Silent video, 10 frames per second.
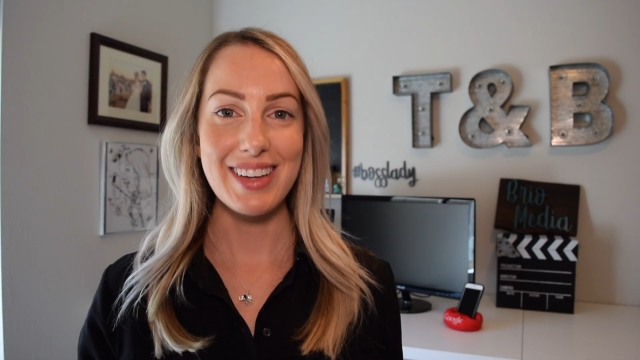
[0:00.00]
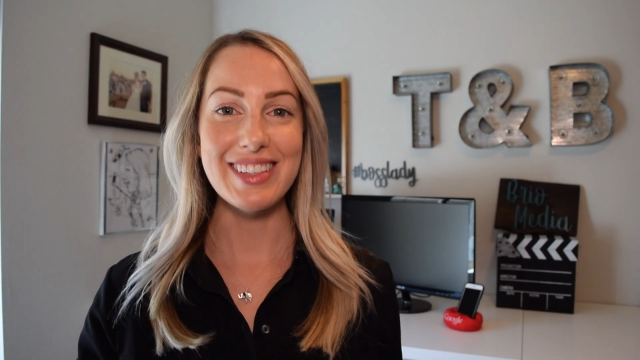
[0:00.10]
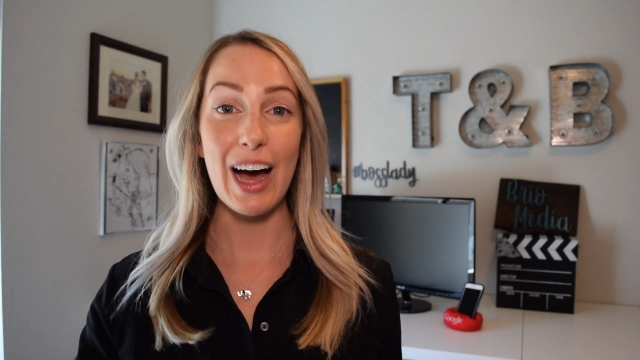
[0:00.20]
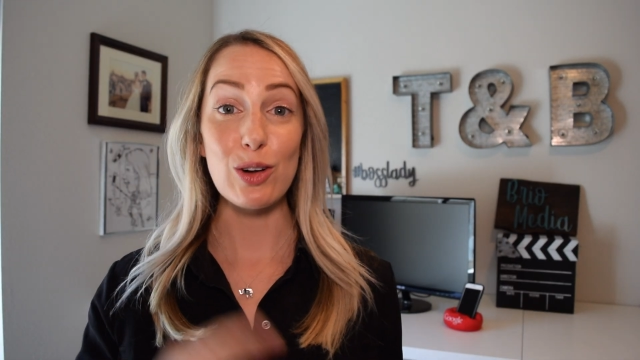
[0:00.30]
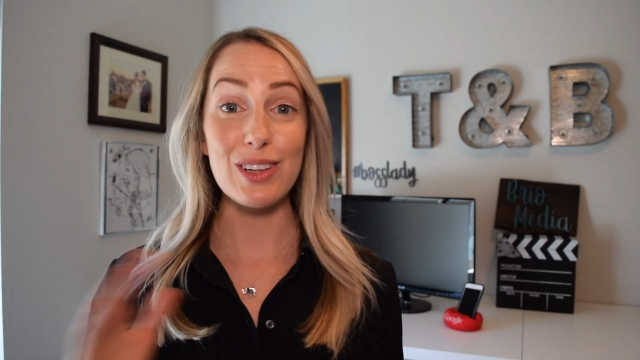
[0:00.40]

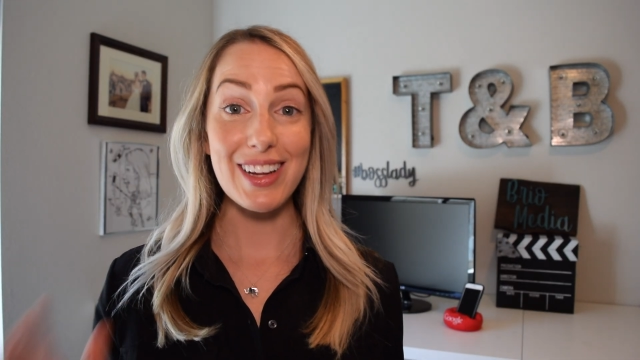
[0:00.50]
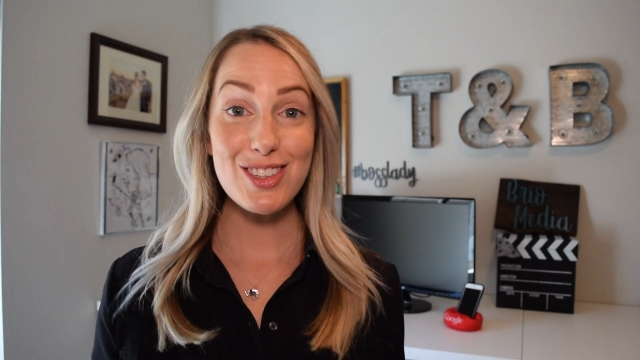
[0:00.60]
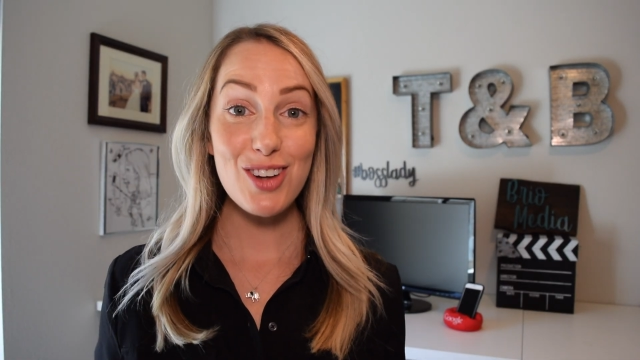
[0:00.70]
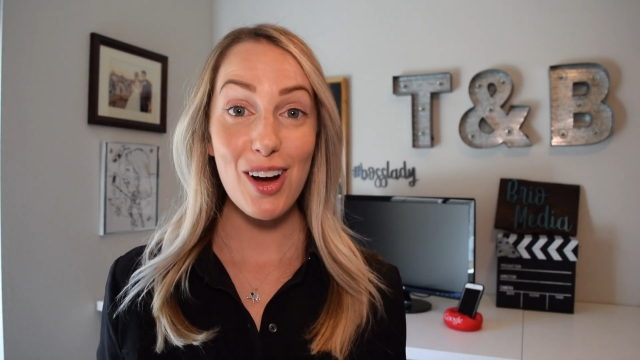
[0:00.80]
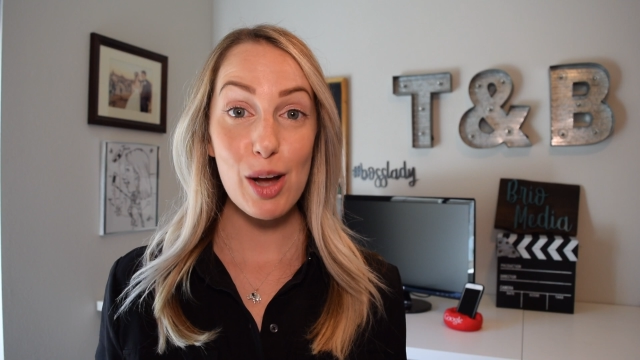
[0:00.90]
Now
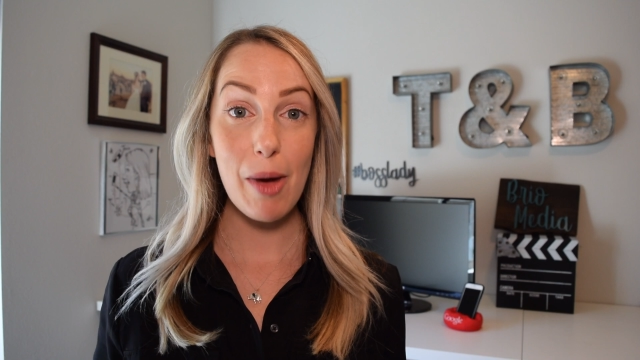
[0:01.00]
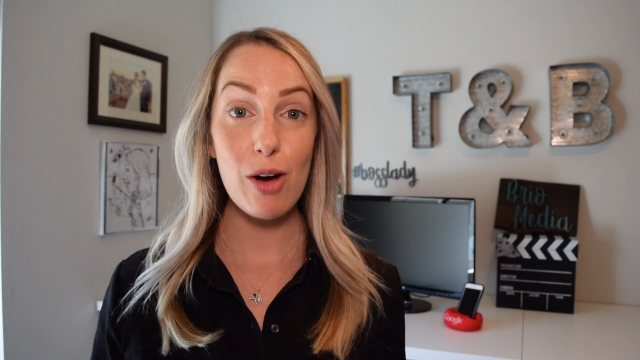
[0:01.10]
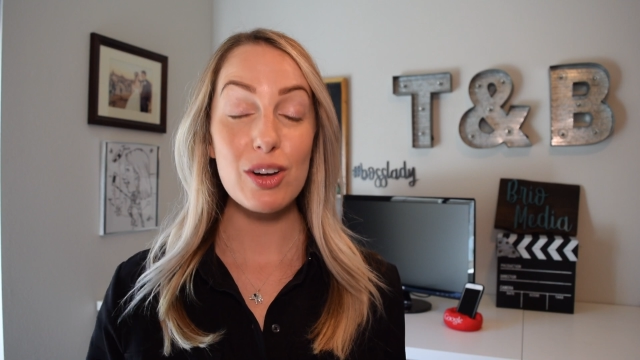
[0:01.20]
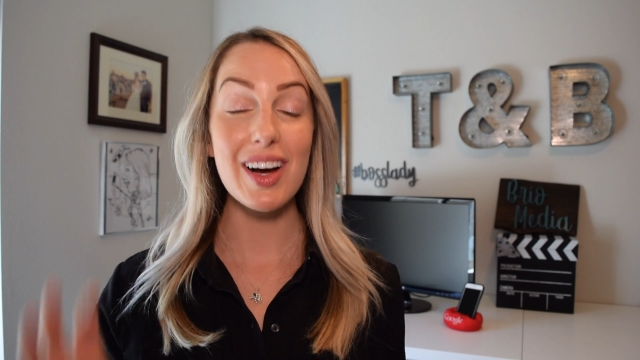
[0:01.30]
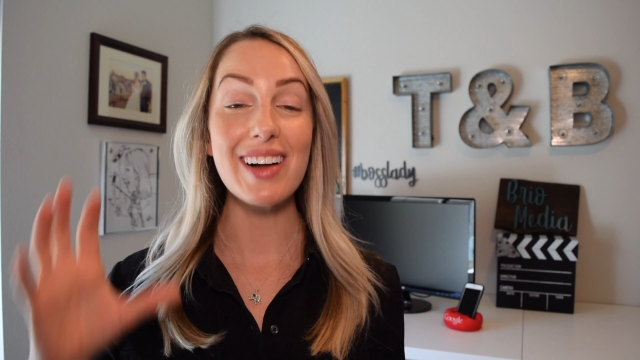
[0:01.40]
let's talk
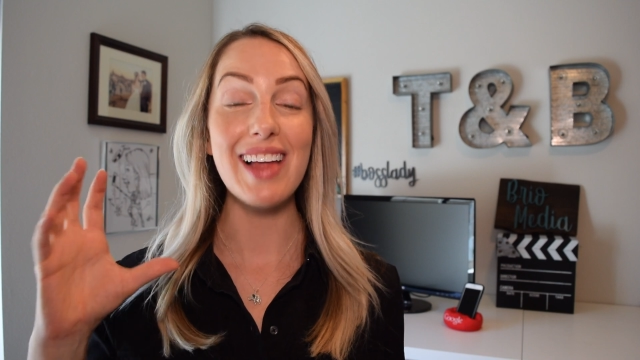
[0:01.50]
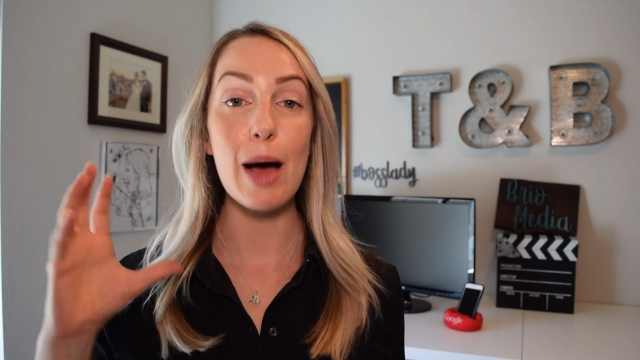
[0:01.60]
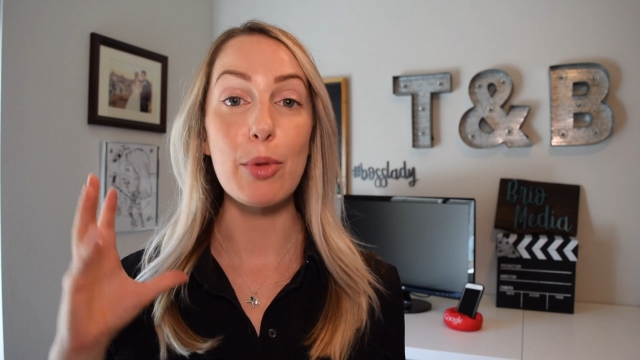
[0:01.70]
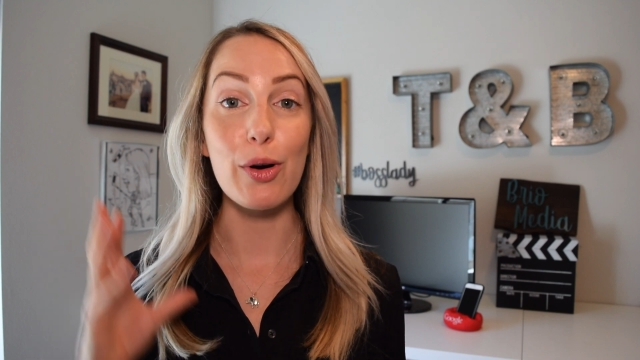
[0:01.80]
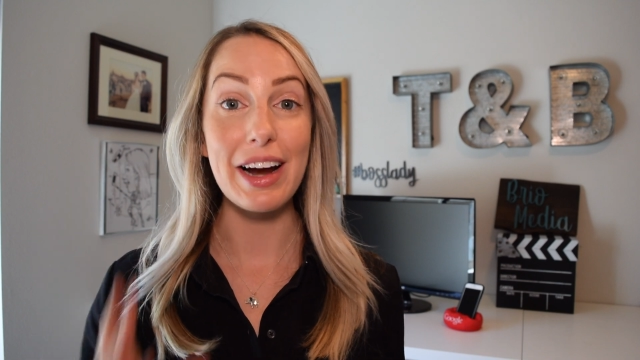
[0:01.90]
about
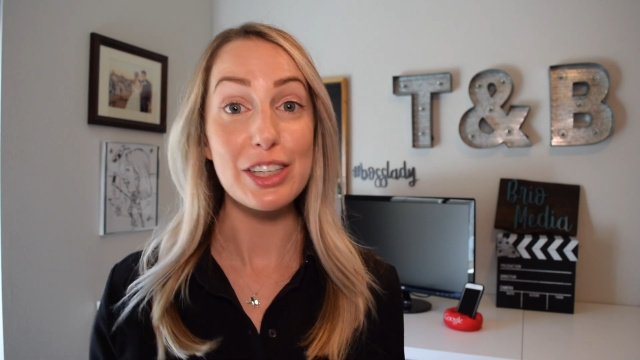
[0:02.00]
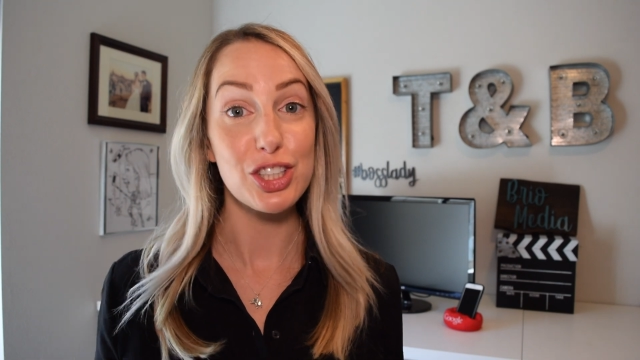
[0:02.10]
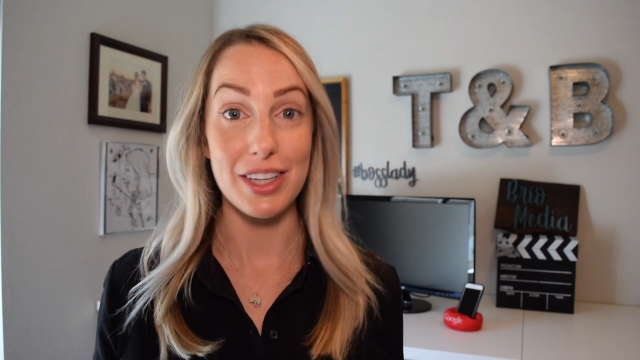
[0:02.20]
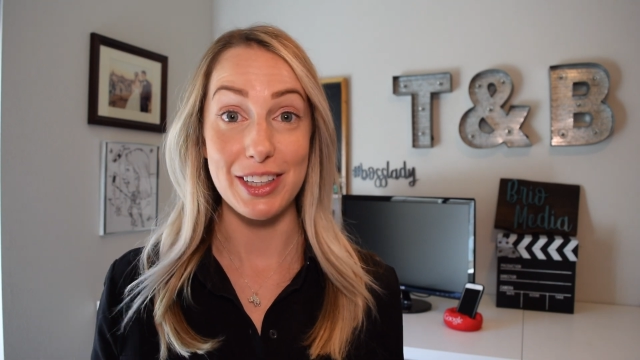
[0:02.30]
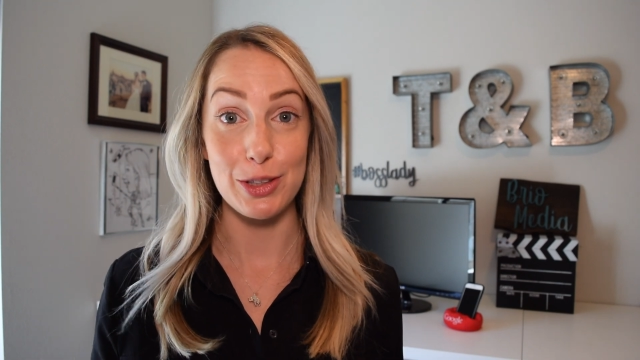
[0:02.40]

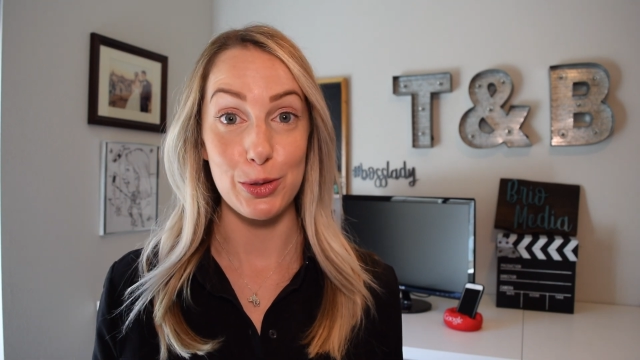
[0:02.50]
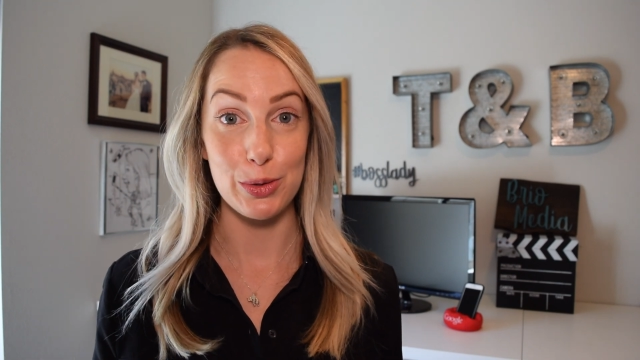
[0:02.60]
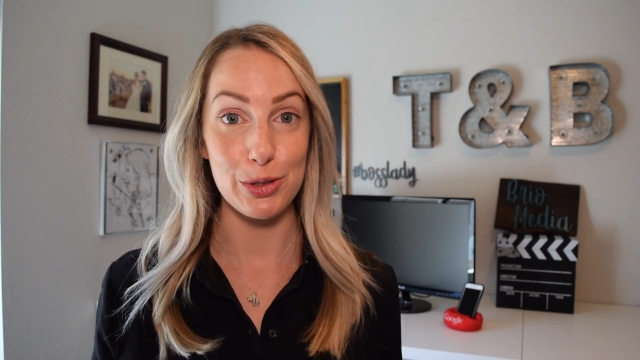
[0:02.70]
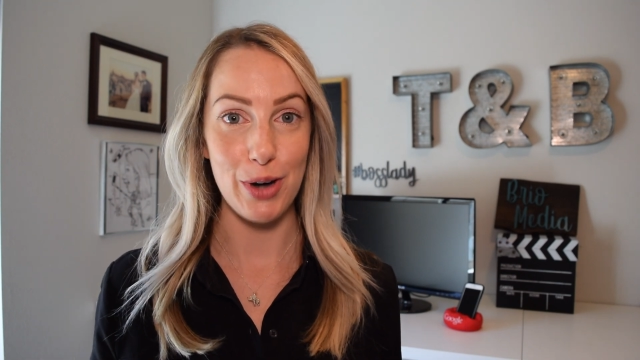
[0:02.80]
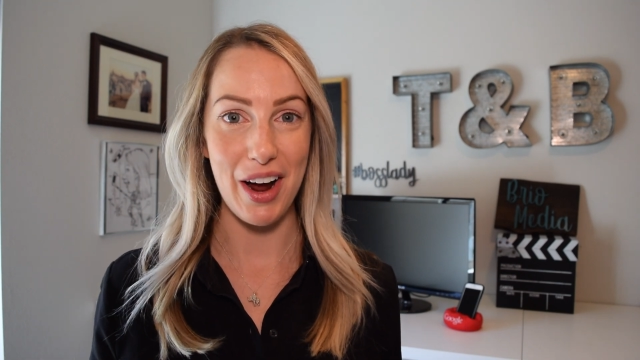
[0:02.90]
collaboration in
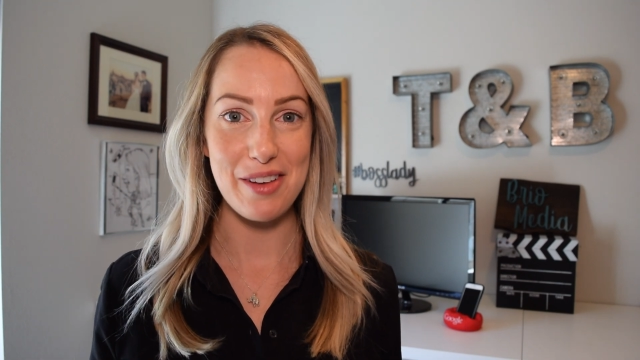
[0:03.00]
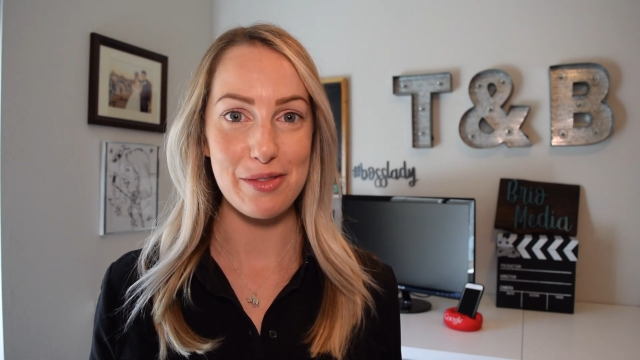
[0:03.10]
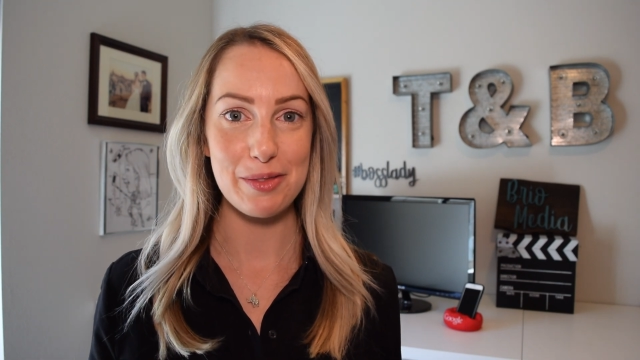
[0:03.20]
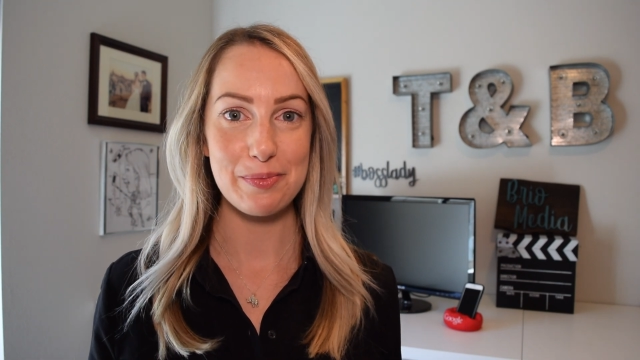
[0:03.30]
Google Drive.